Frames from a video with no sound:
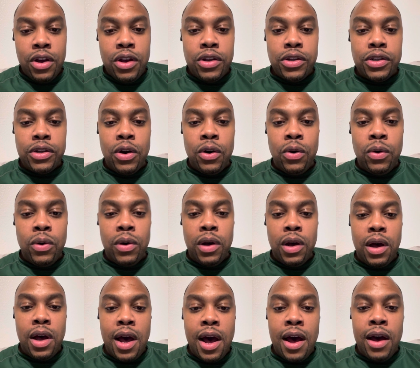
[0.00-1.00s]
So
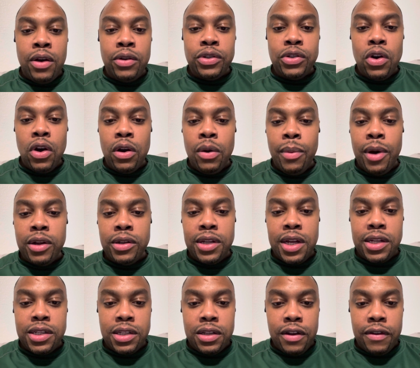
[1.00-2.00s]
I'll talk about that
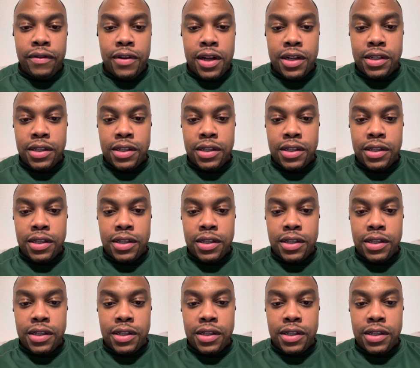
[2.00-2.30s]
stuff next